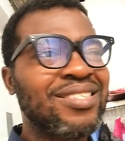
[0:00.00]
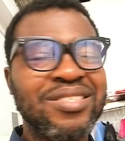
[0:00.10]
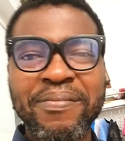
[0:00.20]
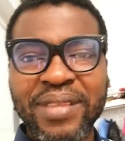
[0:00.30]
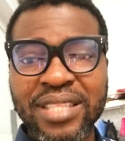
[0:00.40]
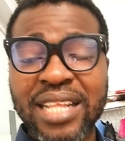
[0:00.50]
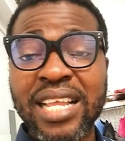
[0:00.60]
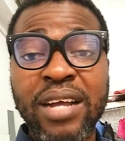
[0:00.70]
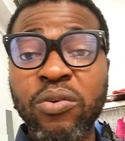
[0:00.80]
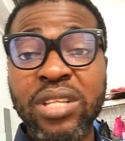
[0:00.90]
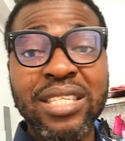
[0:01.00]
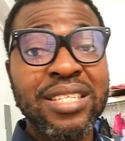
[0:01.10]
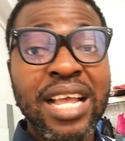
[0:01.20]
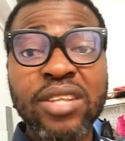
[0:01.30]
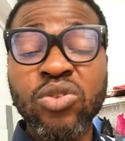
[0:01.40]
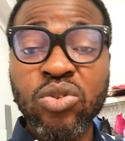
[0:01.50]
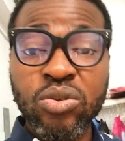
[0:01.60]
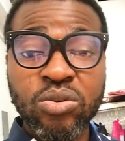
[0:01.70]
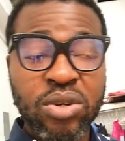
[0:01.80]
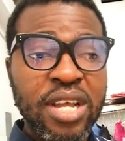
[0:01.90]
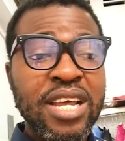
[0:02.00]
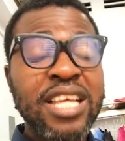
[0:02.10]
something that they decide to do,